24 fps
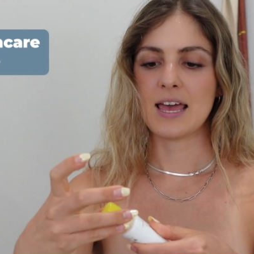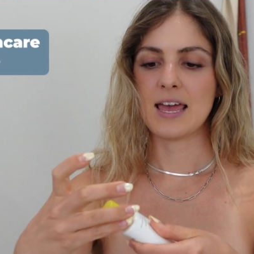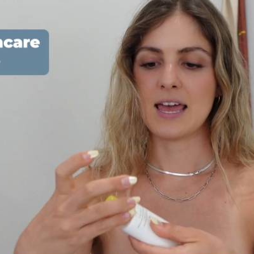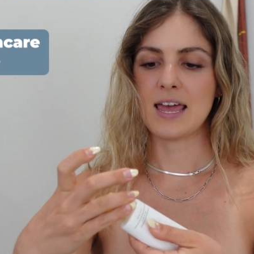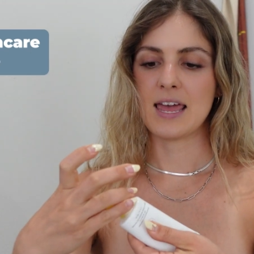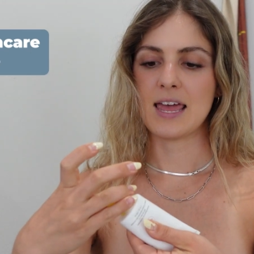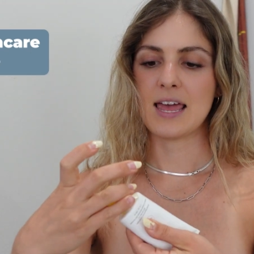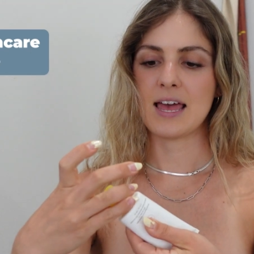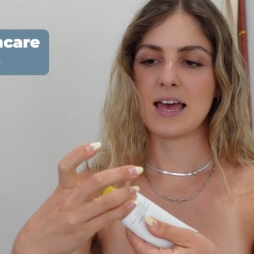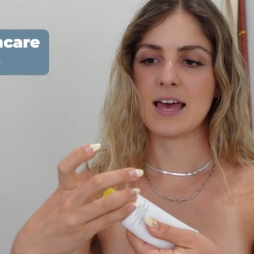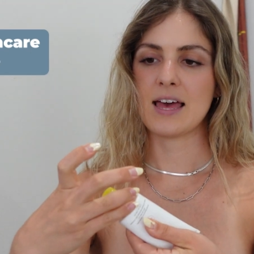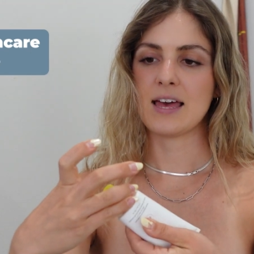
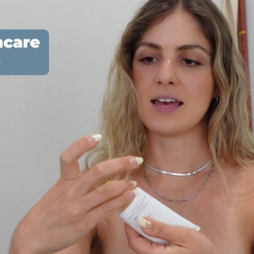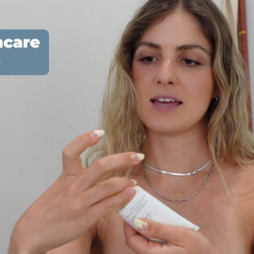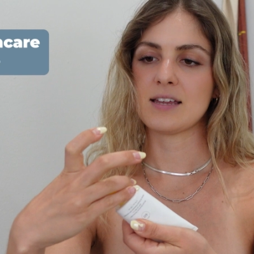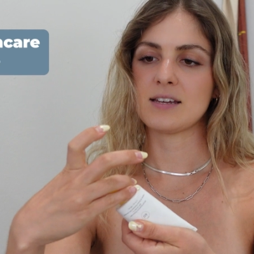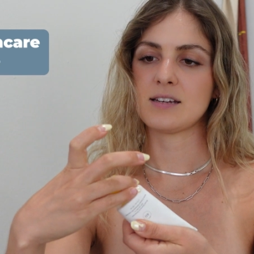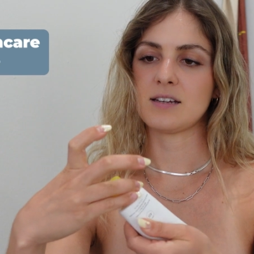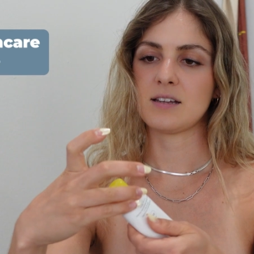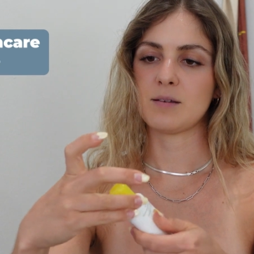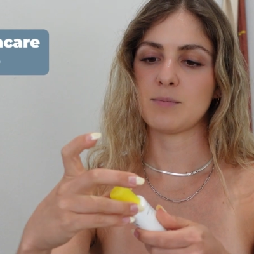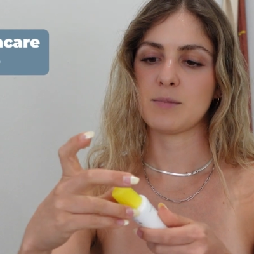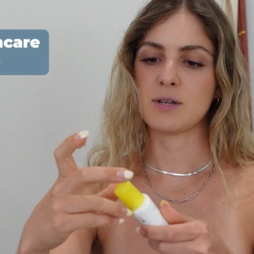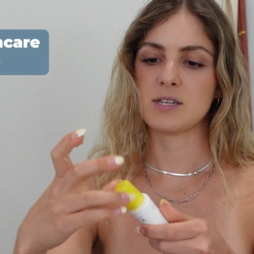And
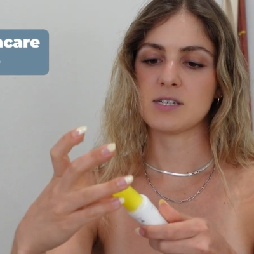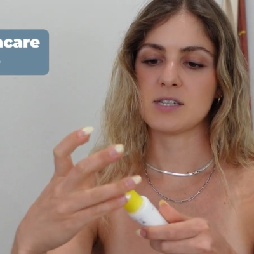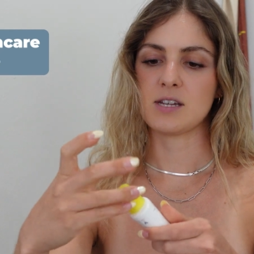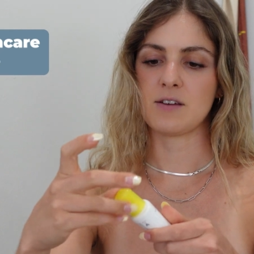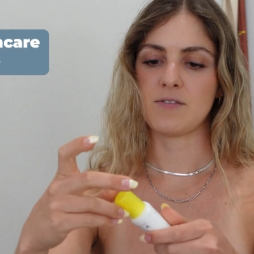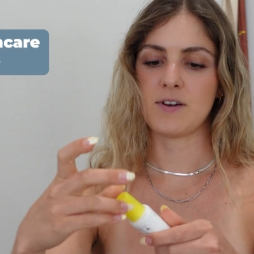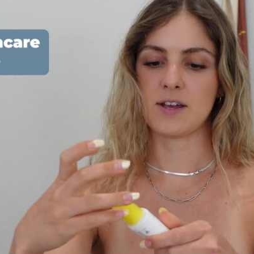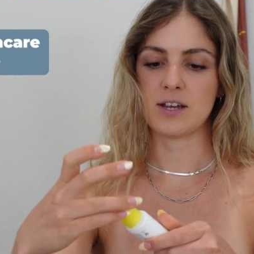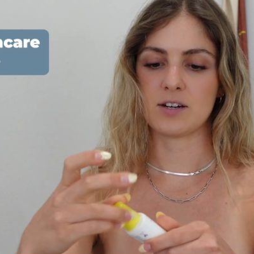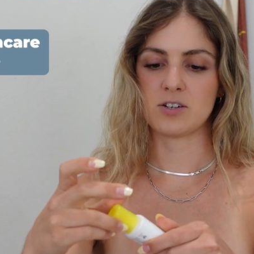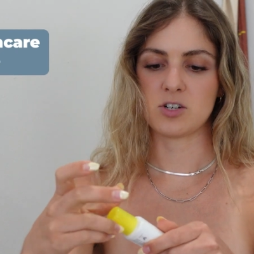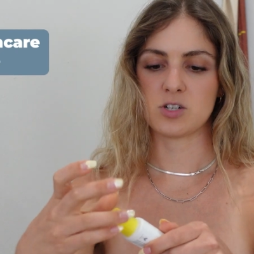let me see if
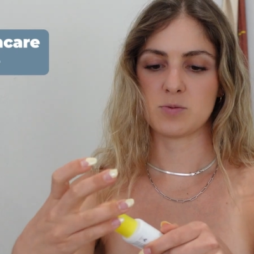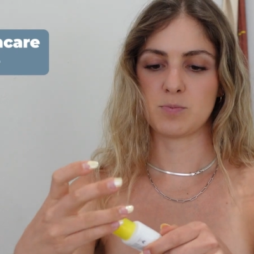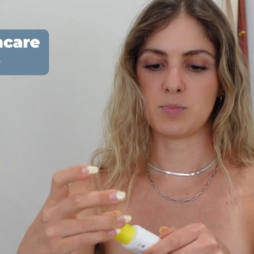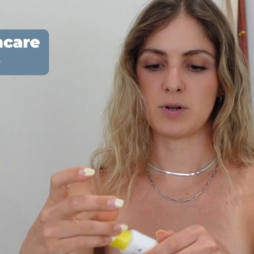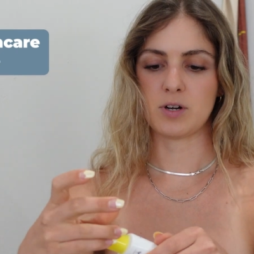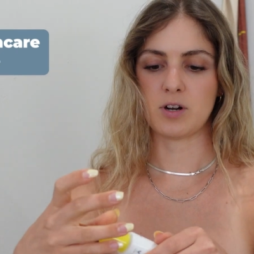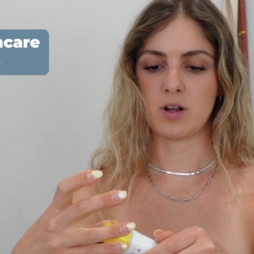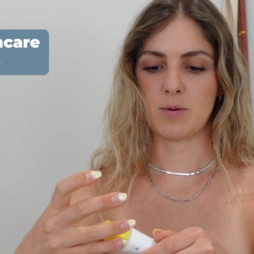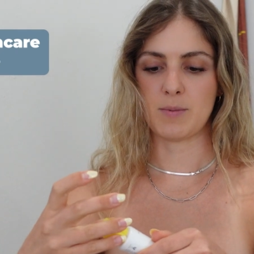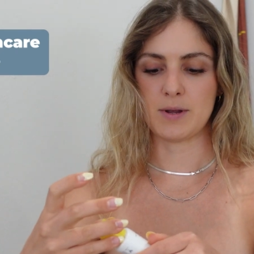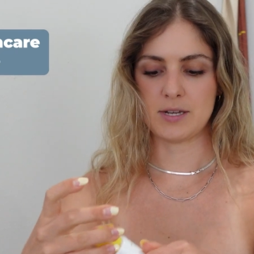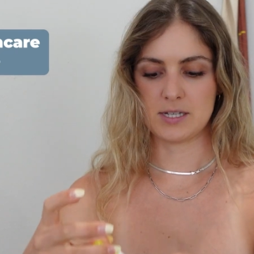I can just put
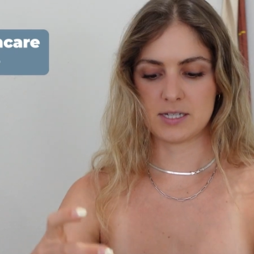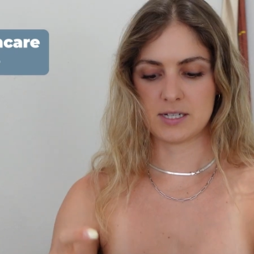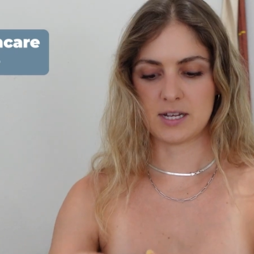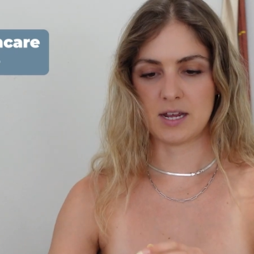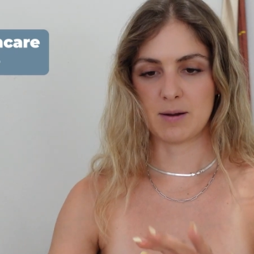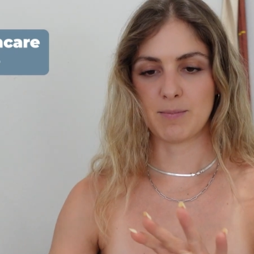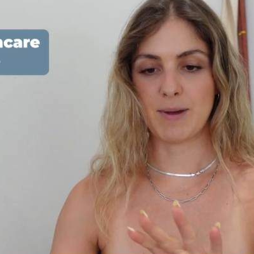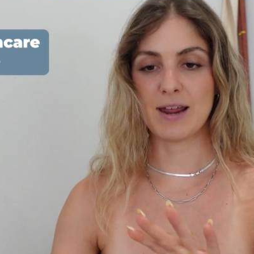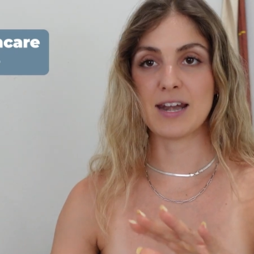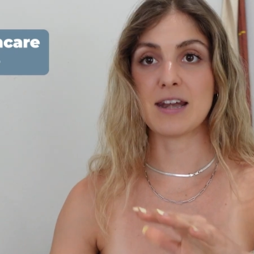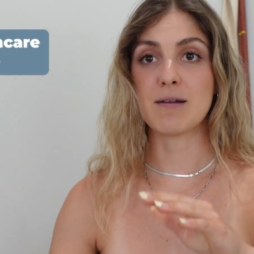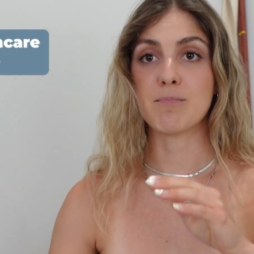it on my
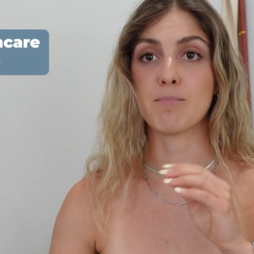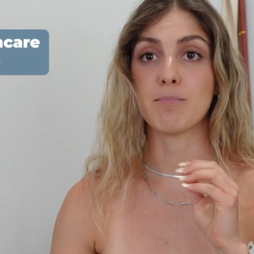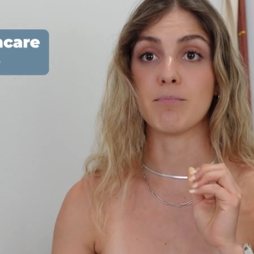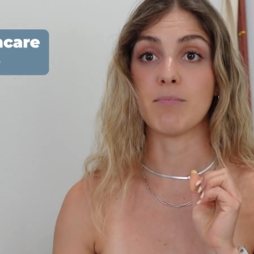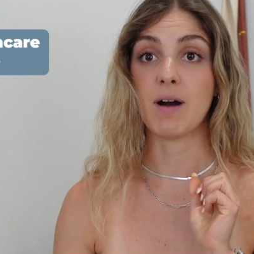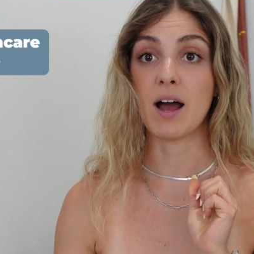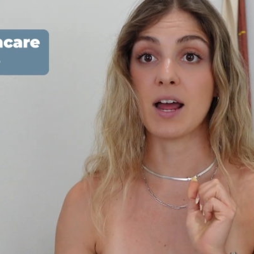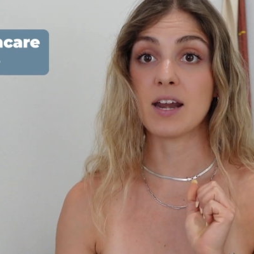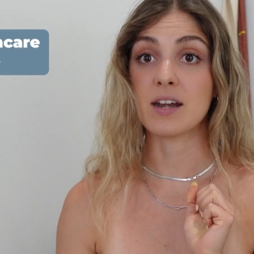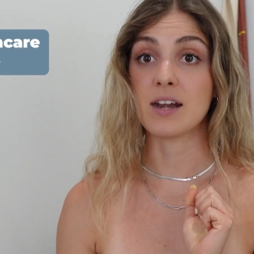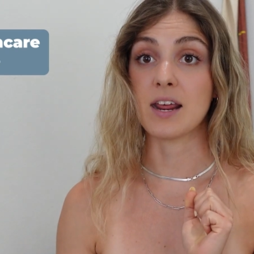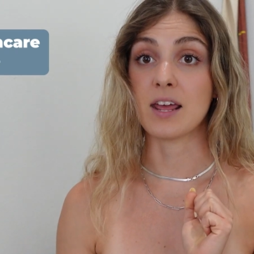skin. My
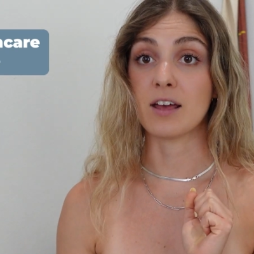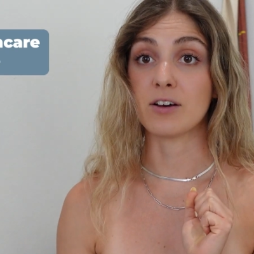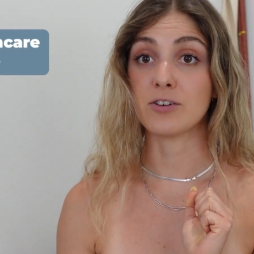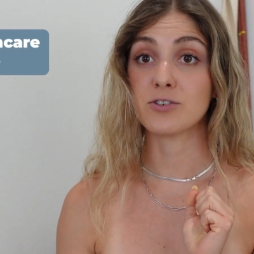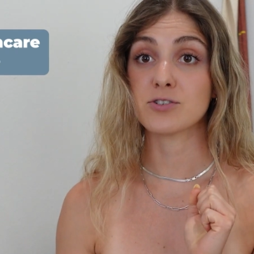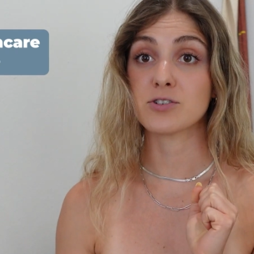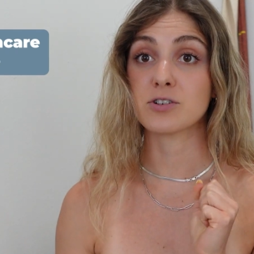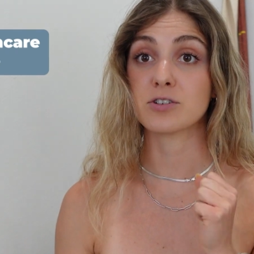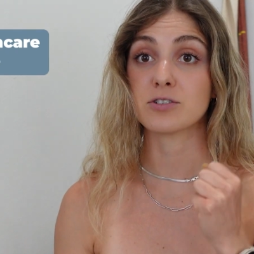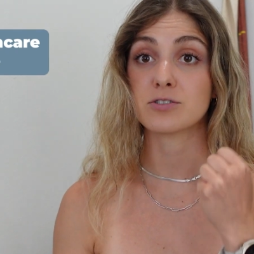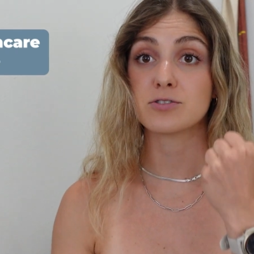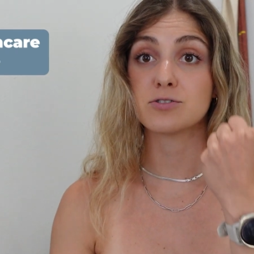
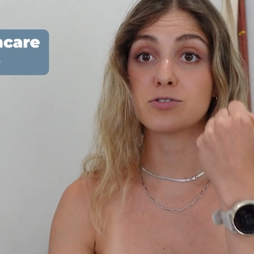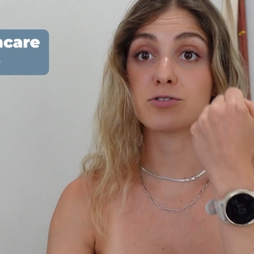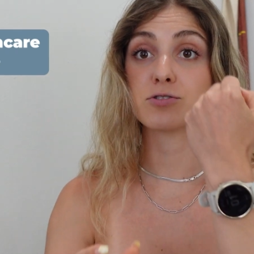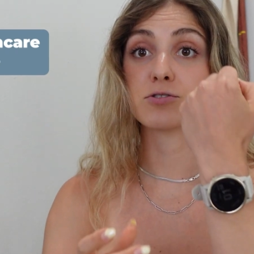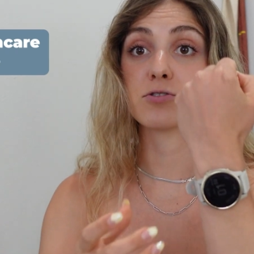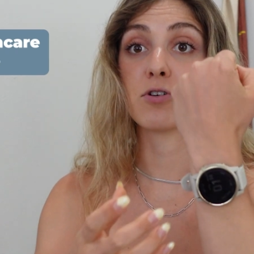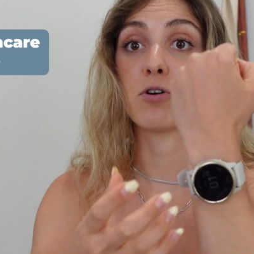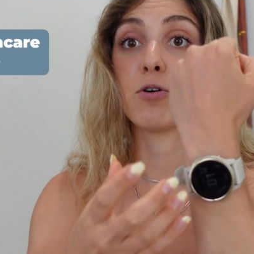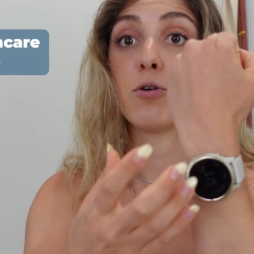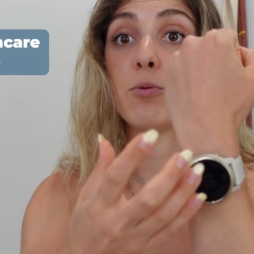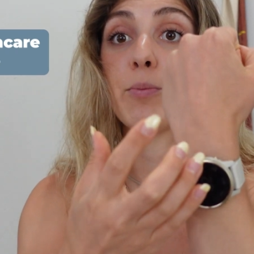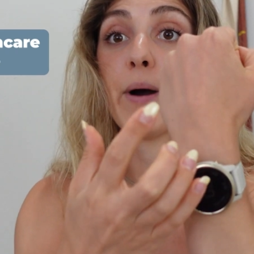nails are
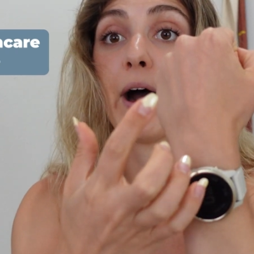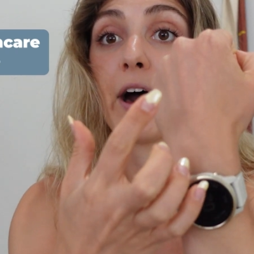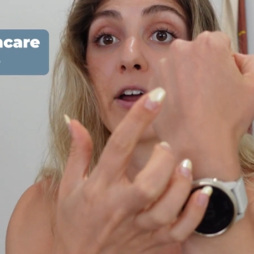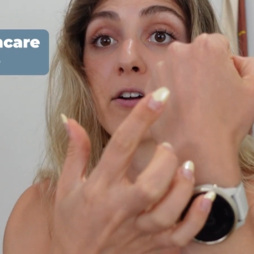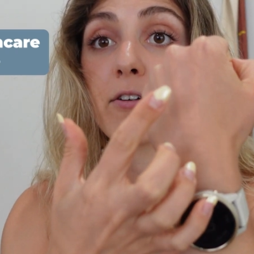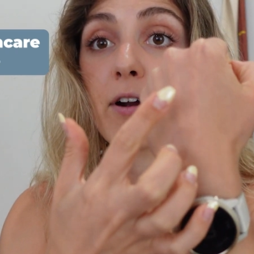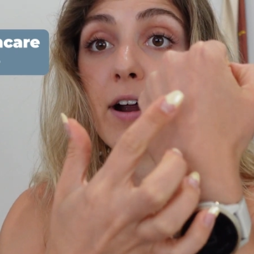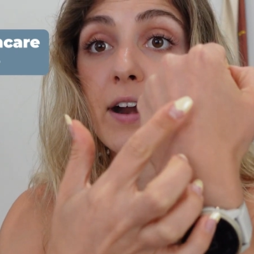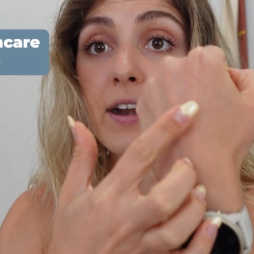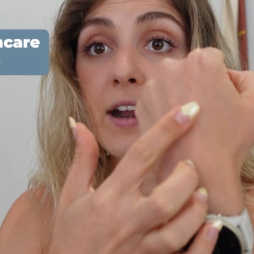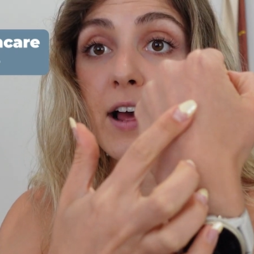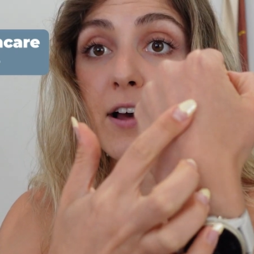so bad
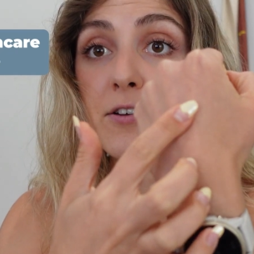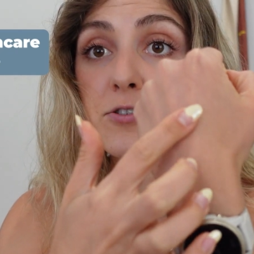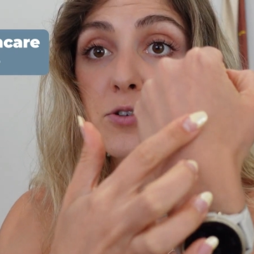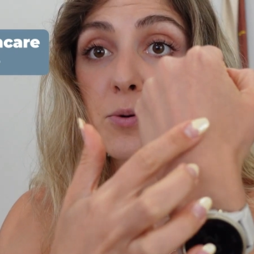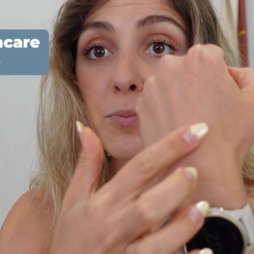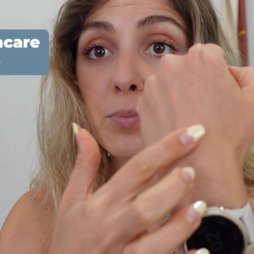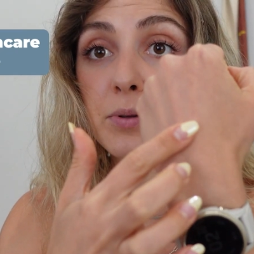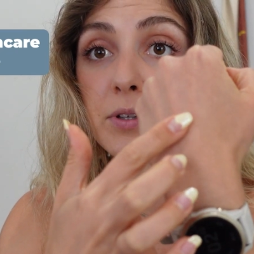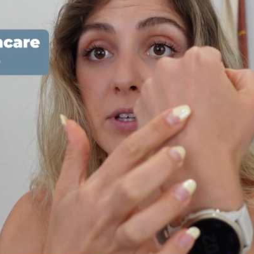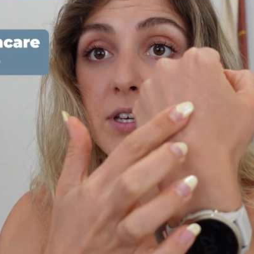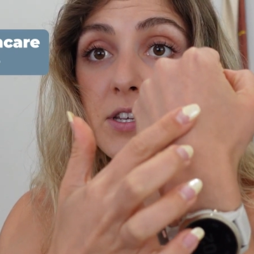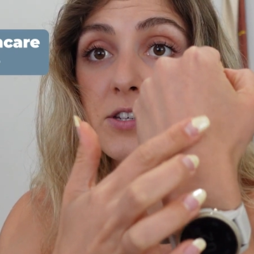right now, so
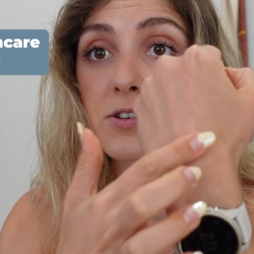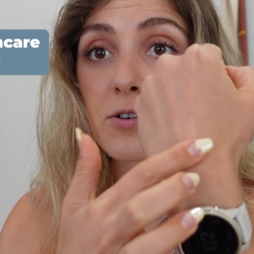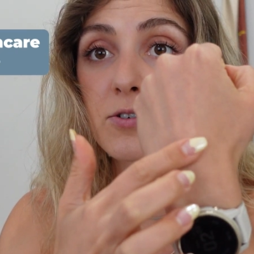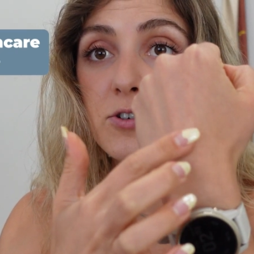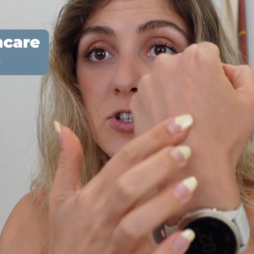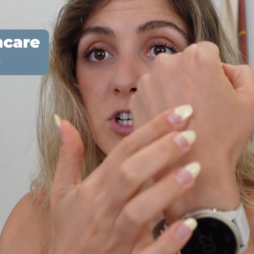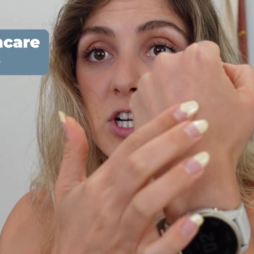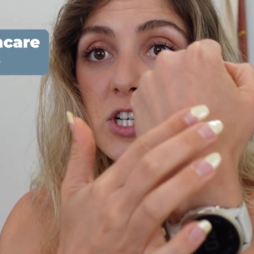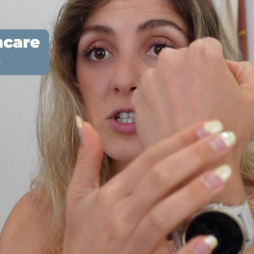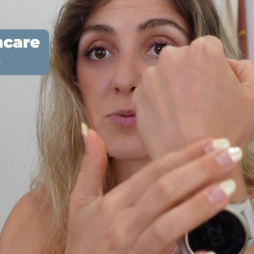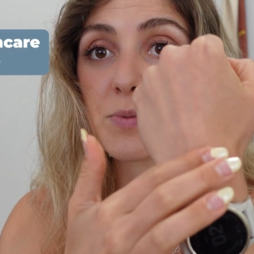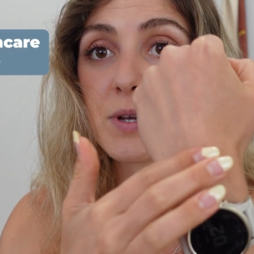please don't
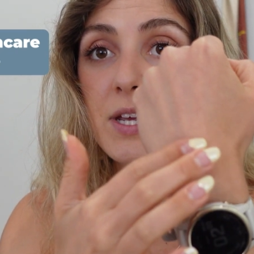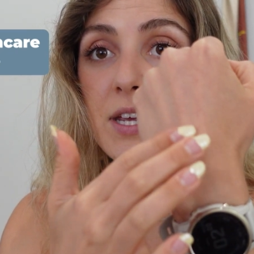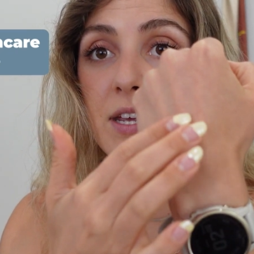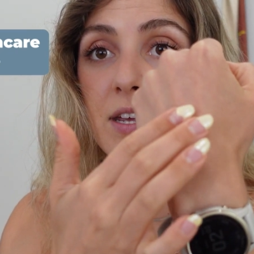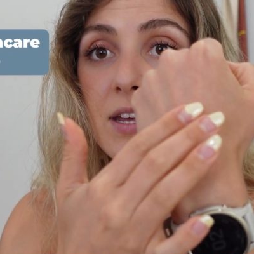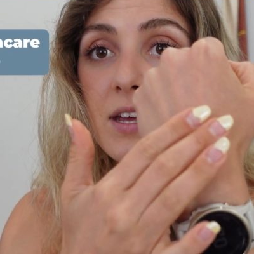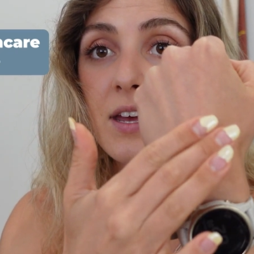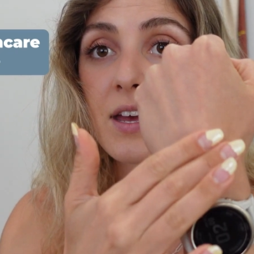judge me.